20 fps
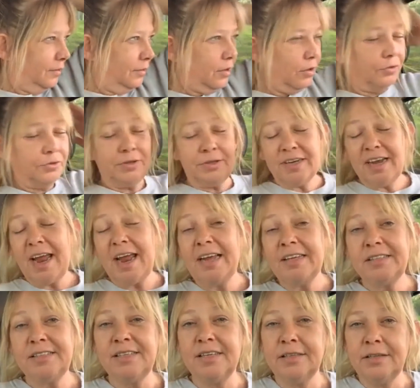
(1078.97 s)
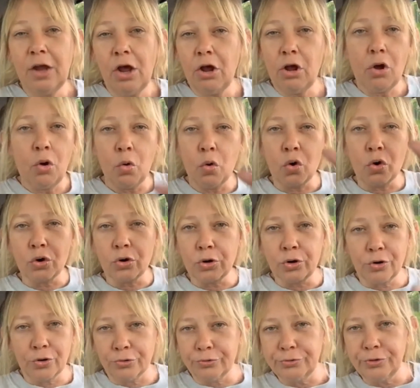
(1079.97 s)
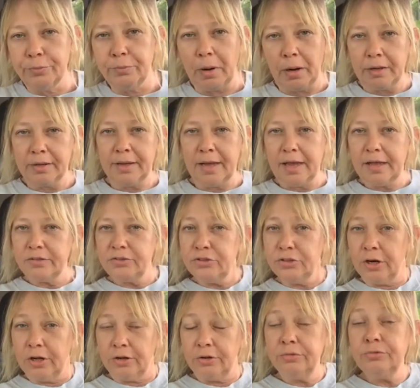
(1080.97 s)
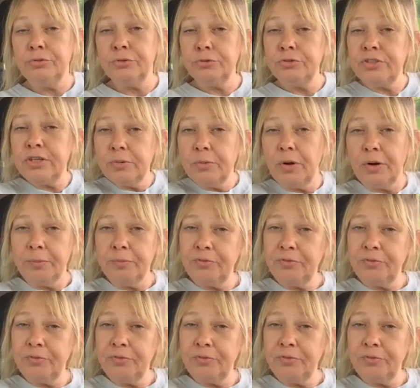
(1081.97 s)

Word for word: Go to nasa.org or something like that, you know, and you'll see what